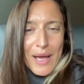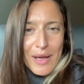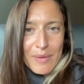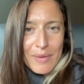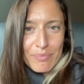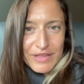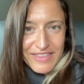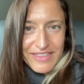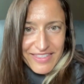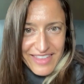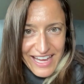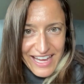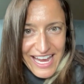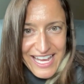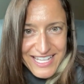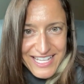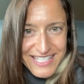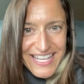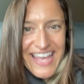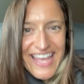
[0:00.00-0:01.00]
But the thing
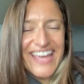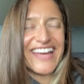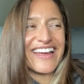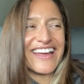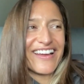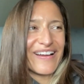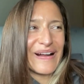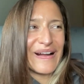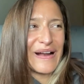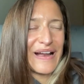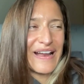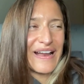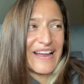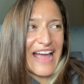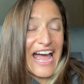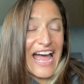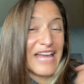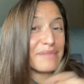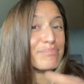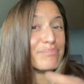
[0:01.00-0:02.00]
is,
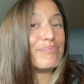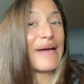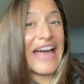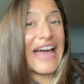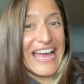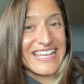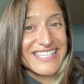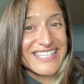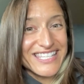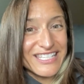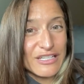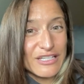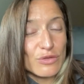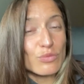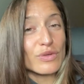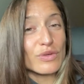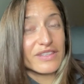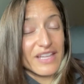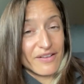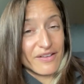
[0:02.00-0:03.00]
at best,
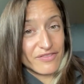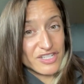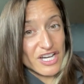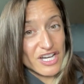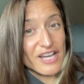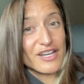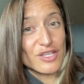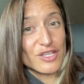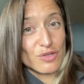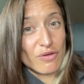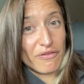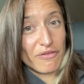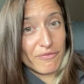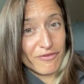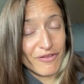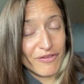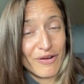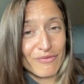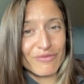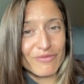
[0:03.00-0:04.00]
what they've done is
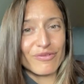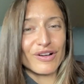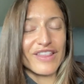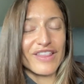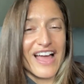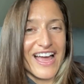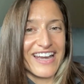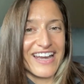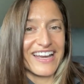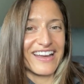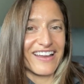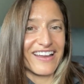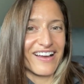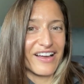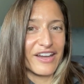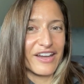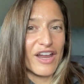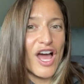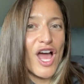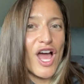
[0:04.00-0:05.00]
relied
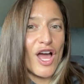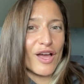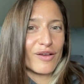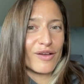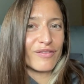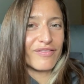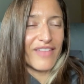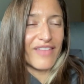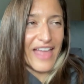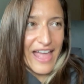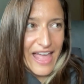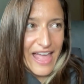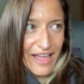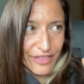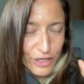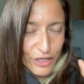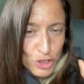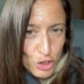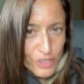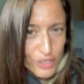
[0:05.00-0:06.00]
on
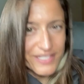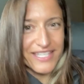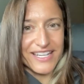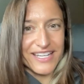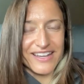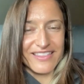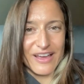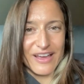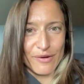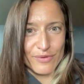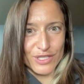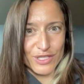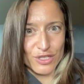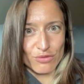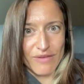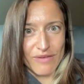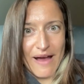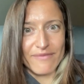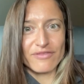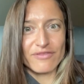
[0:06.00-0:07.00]
electricity that was
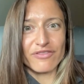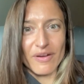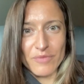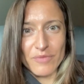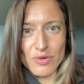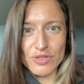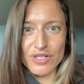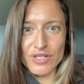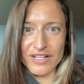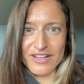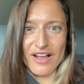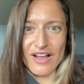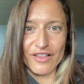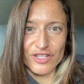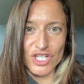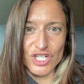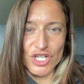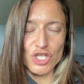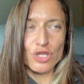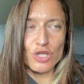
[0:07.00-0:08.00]
derived from those
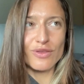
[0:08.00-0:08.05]
technologies.